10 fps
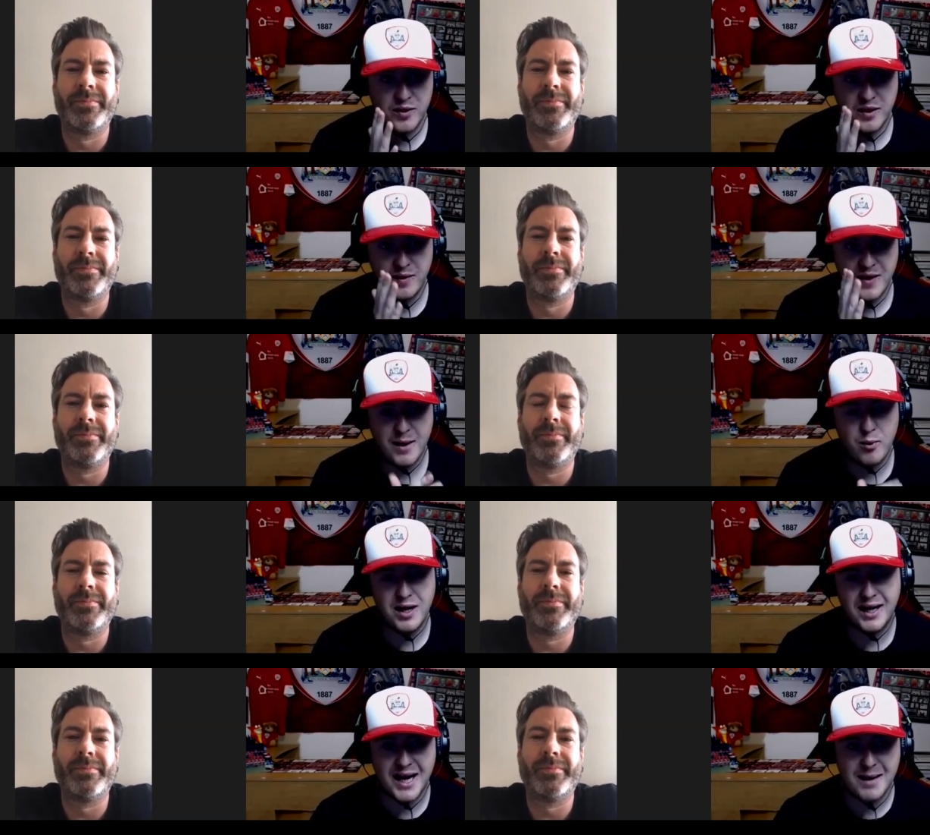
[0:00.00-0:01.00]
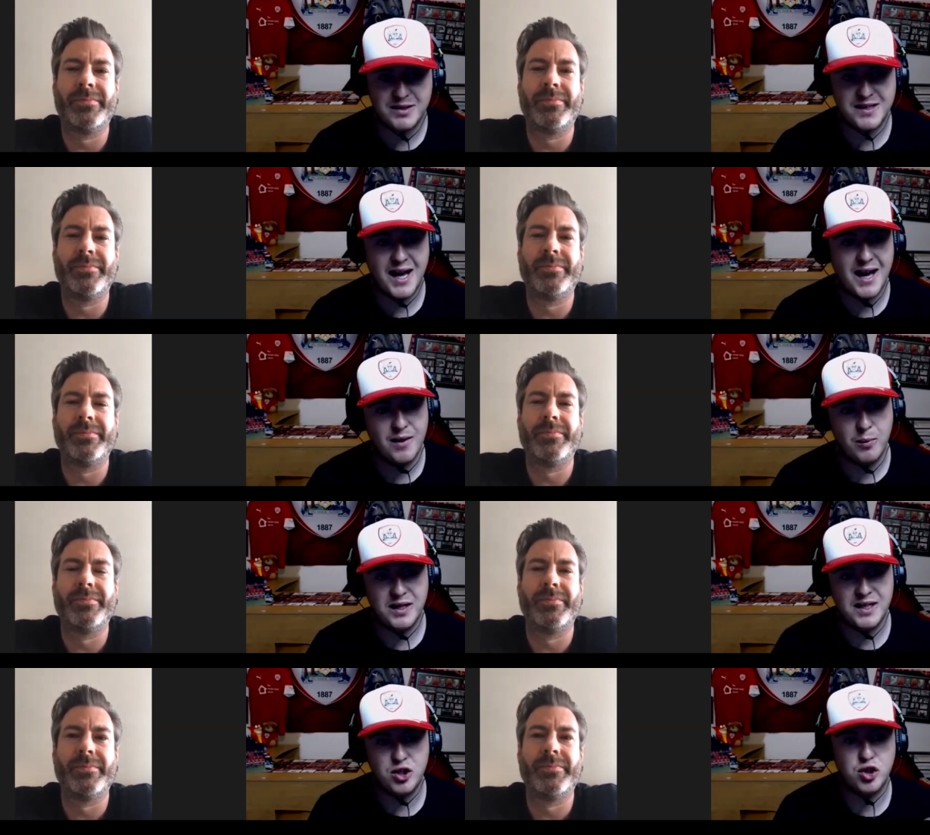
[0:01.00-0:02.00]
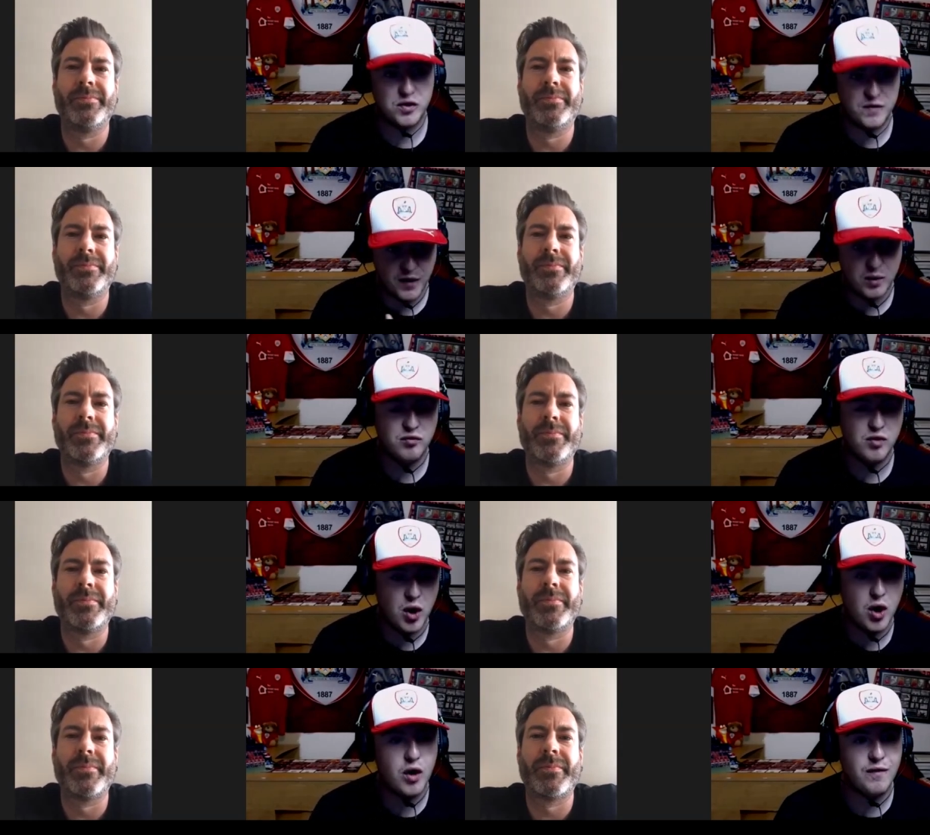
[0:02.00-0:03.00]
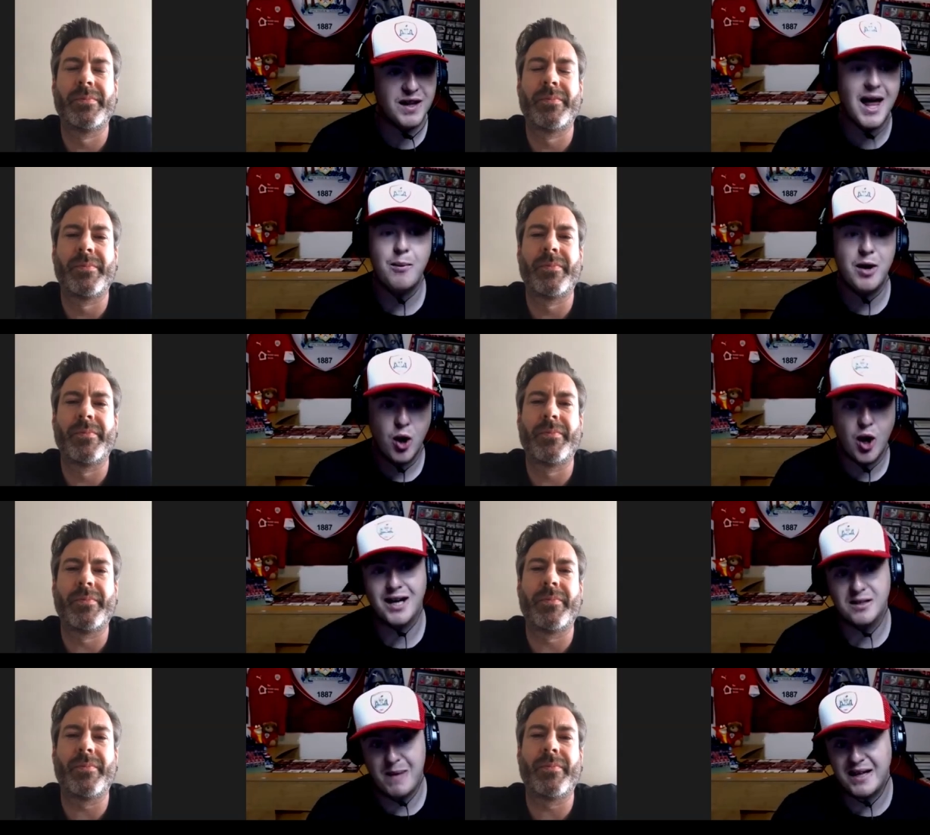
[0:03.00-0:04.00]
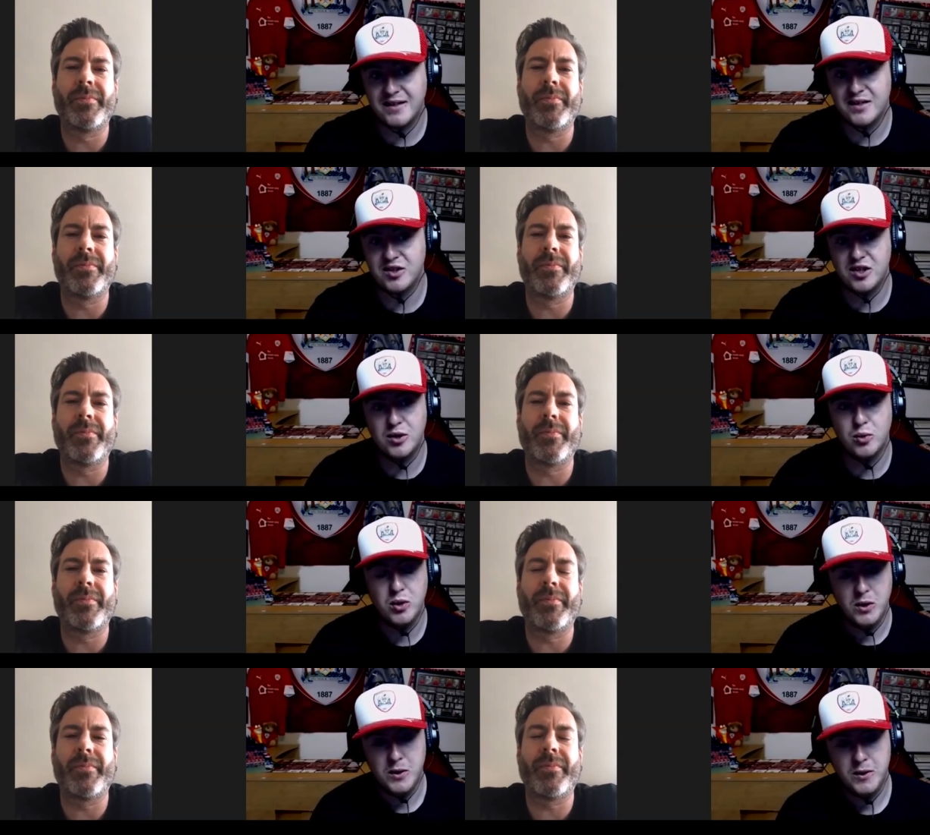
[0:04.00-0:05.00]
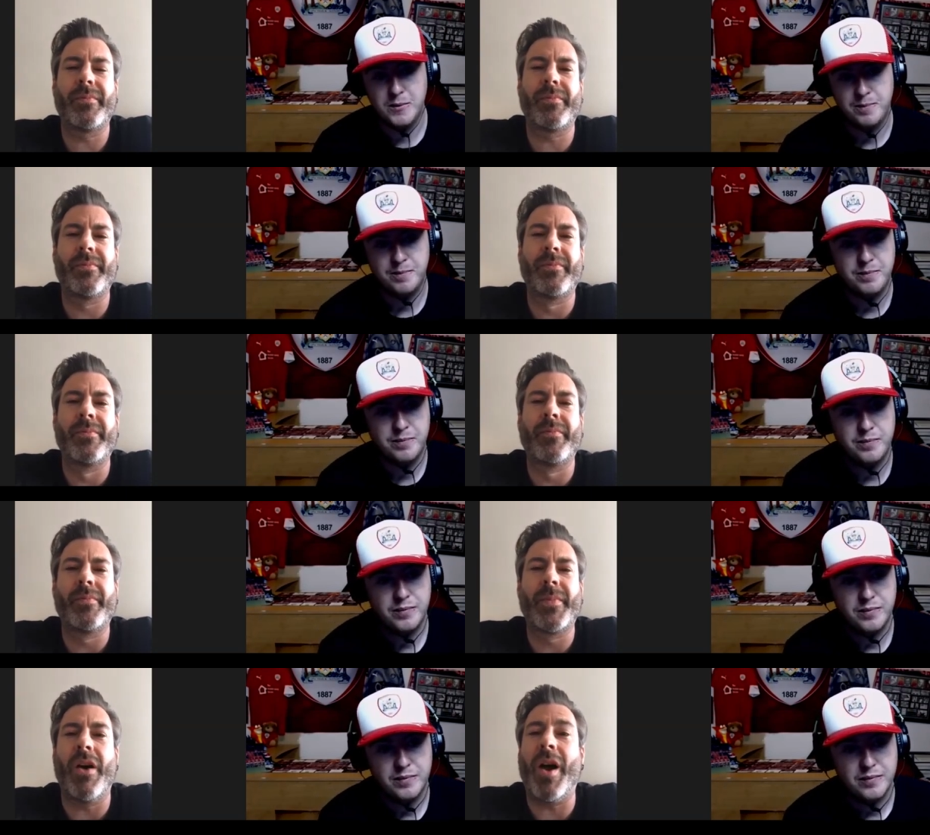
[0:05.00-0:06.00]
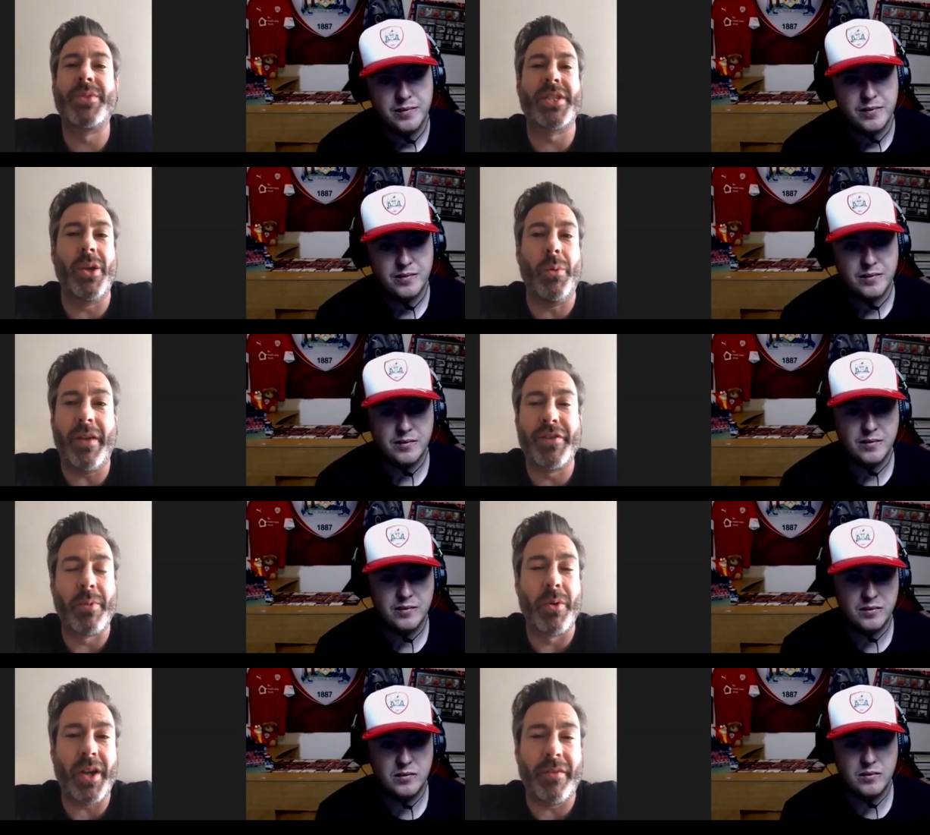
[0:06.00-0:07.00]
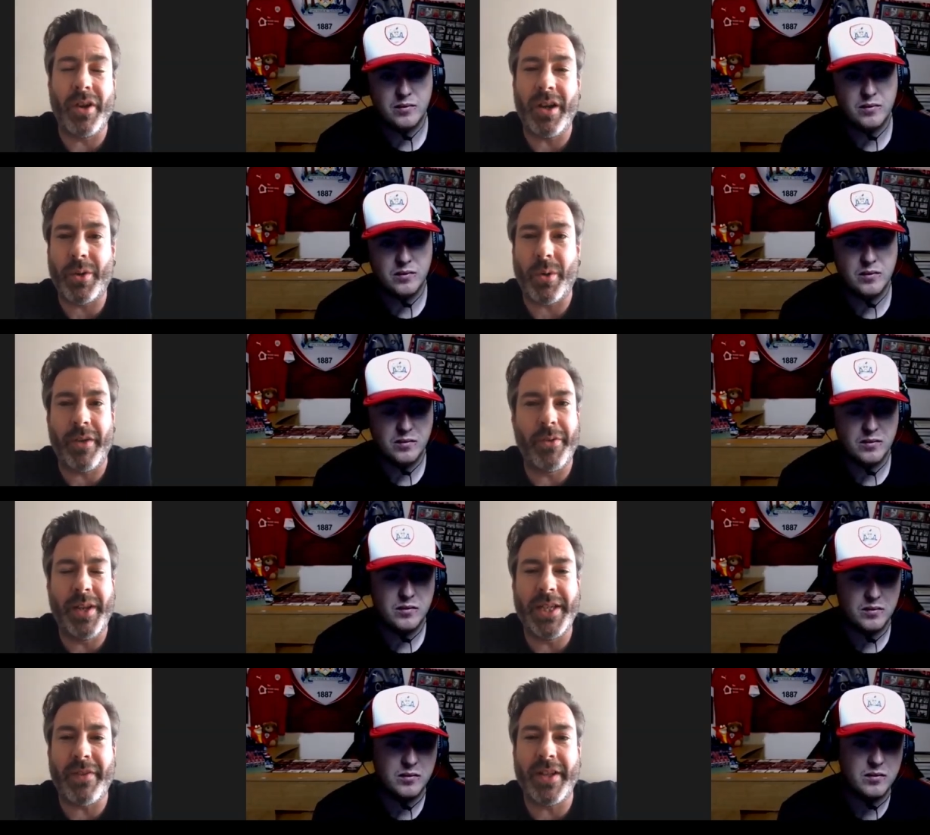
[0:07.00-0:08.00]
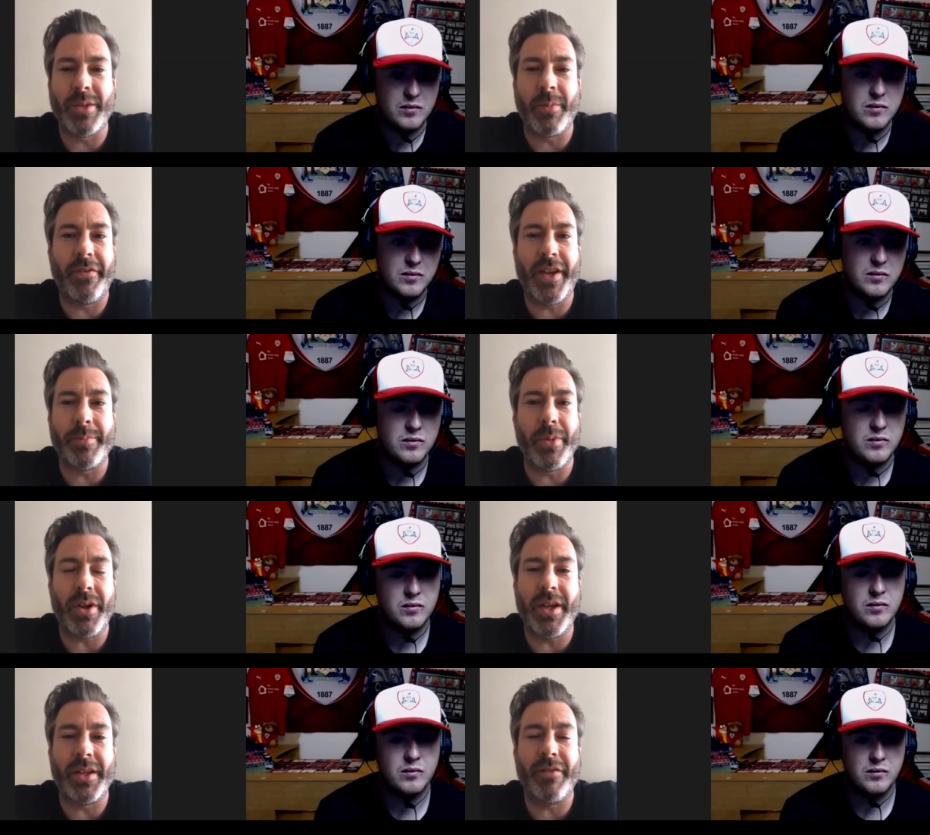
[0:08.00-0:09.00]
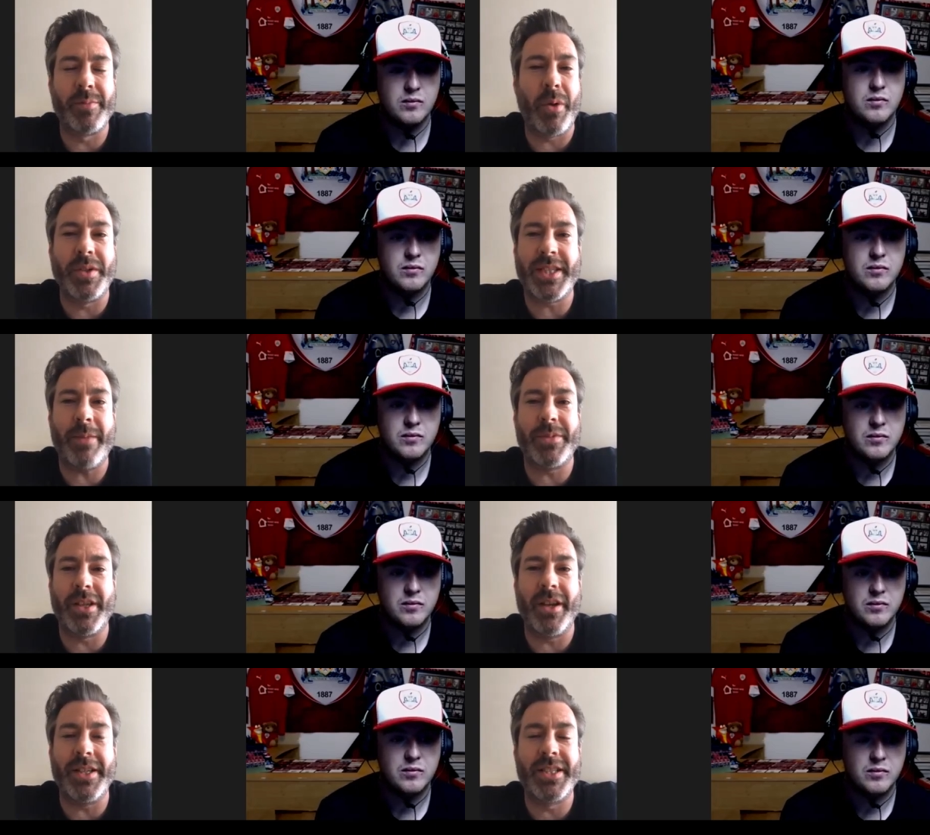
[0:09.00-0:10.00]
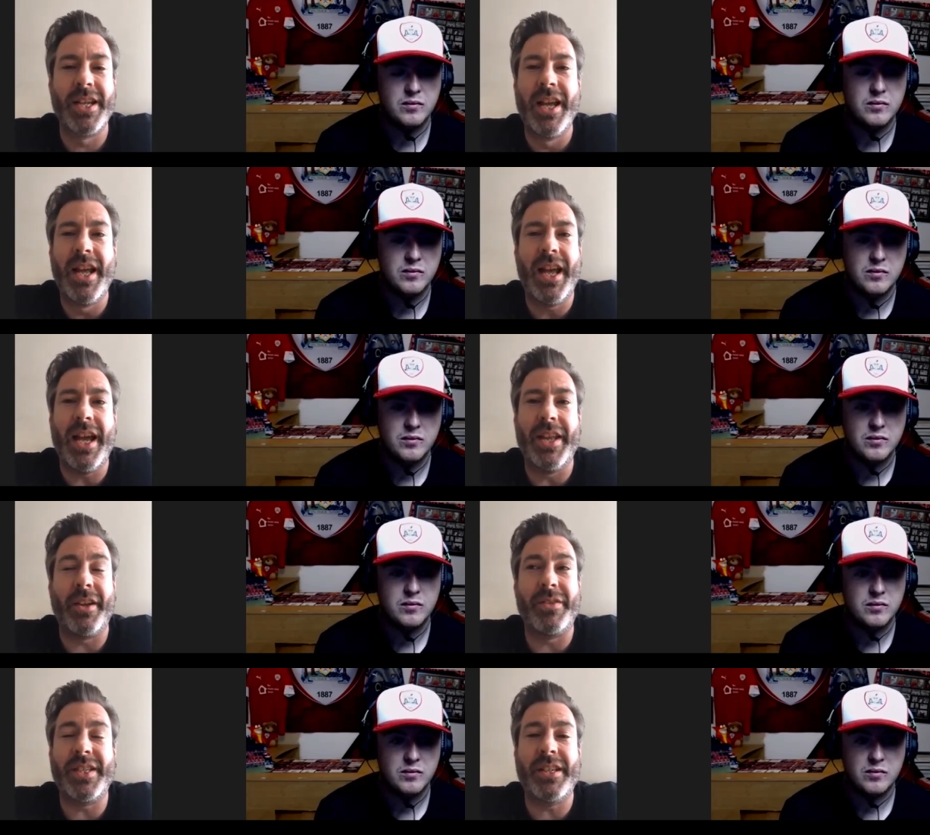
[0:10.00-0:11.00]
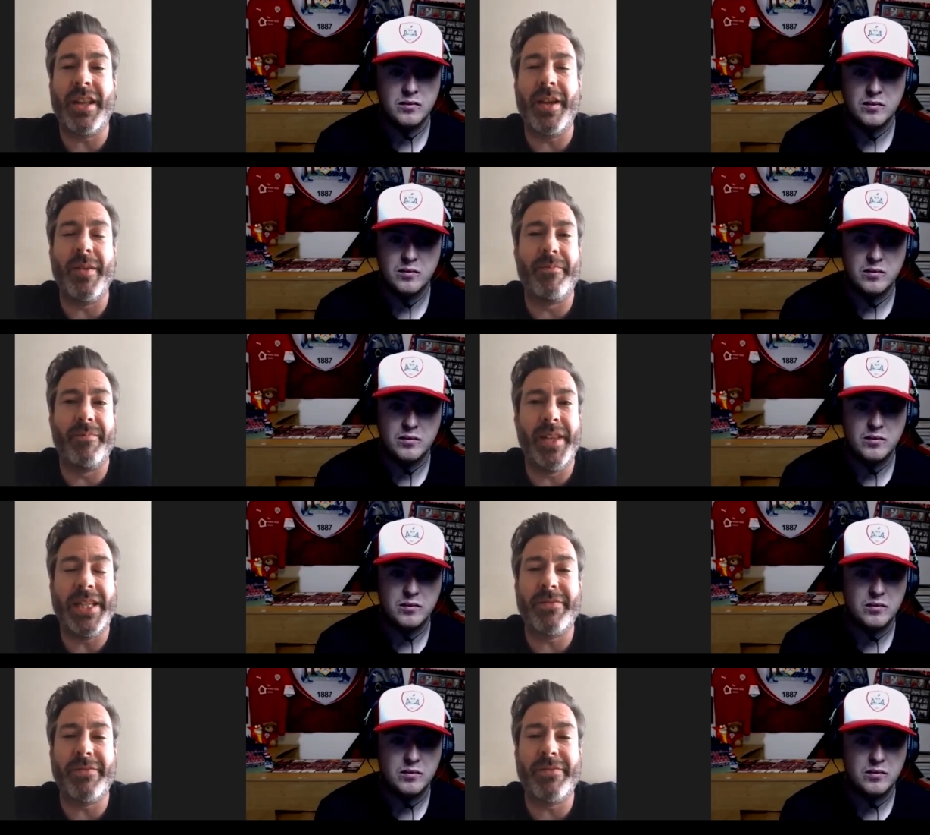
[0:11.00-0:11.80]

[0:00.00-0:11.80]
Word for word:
Speaker 1: that they were in a game tonight that we didn't just fought roll over like we all expected us to do?
Speaker 2: Oh, absolutely. I've spoken. I've got quite a few Leeds fans on my Facebook, and mm. I've hmm. spoken to them tonight and I've seen other Leeds